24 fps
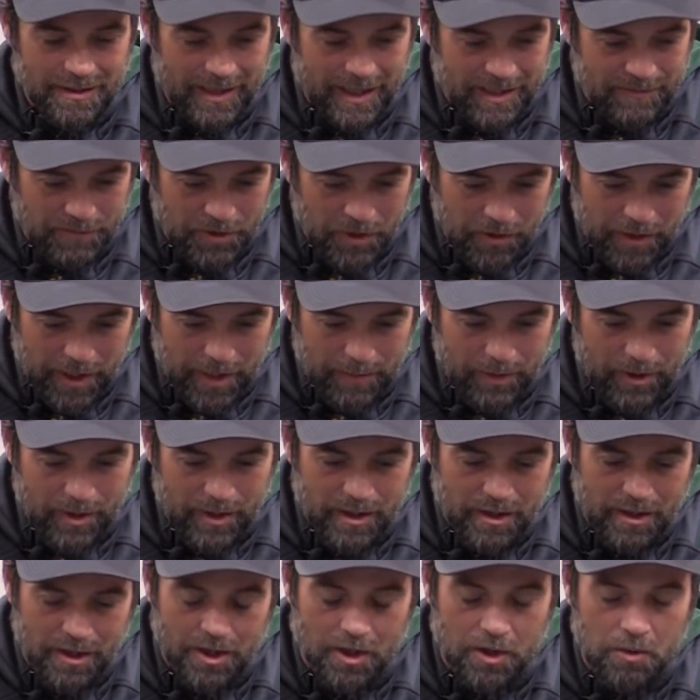have no name on
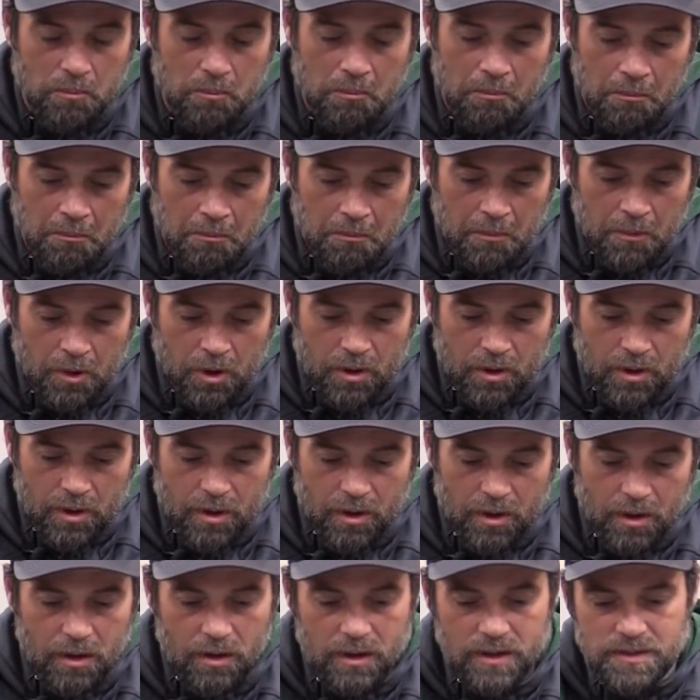it, and go,
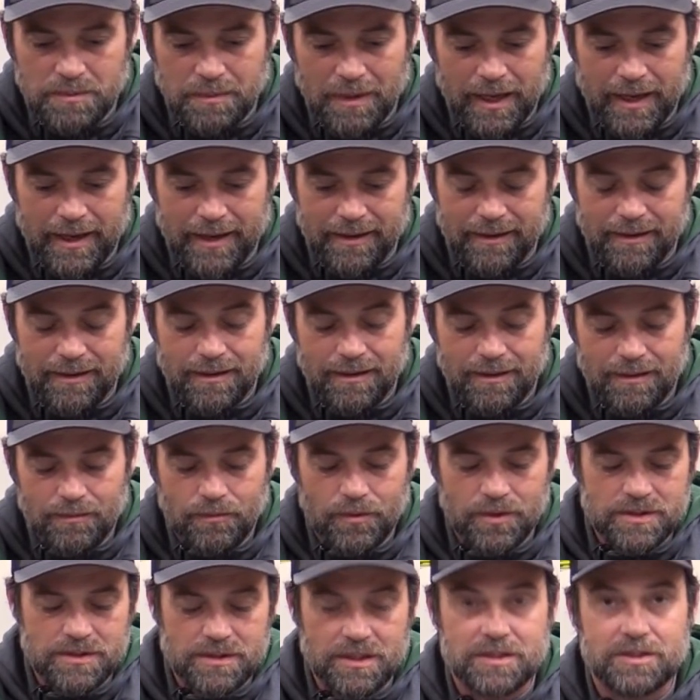oh, it's mine.
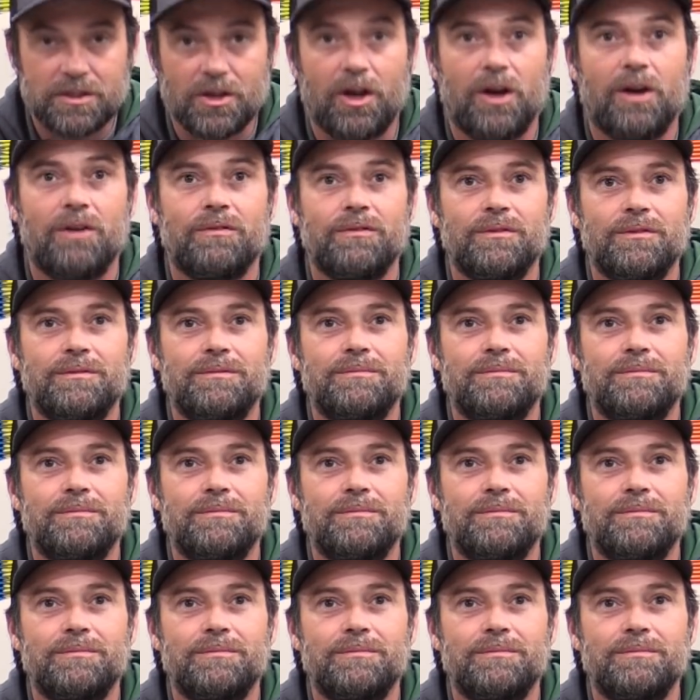What's disc golf?